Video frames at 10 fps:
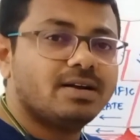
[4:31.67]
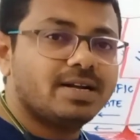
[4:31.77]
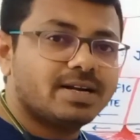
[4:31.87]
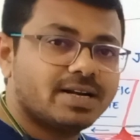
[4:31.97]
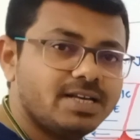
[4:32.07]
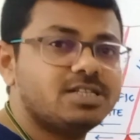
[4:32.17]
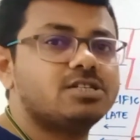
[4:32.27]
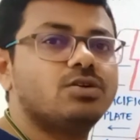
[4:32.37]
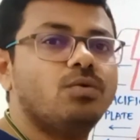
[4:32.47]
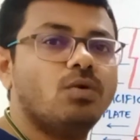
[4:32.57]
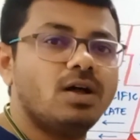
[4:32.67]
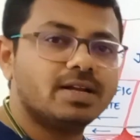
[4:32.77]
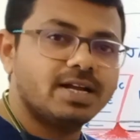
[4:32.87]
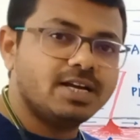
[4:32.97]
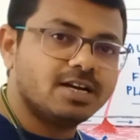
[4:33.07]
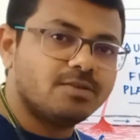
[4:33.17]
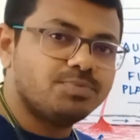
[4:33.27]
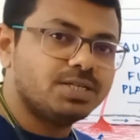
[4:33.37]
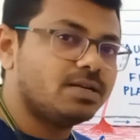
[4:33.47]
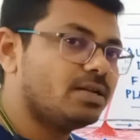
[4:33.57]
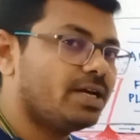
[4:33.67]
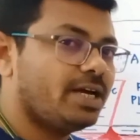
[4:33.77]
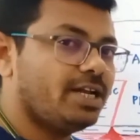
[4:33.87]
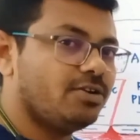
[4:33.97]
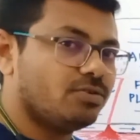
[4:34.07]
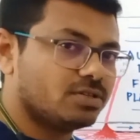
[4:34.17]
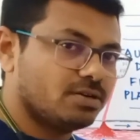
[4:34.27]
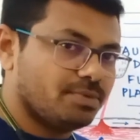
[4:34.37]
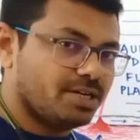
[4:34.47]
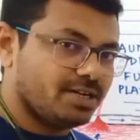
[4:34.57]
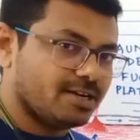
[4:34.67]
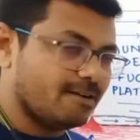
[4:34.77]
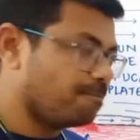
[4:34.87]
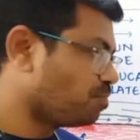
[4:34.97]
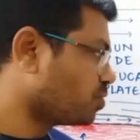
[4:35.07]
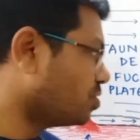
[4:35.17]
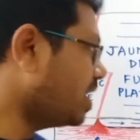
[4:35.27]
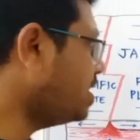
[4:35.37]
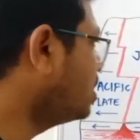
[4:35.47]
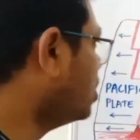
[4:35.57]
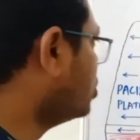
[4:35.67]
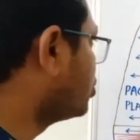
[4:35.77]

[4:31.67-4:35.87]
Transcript: greatest volcanic eruption in North America, right?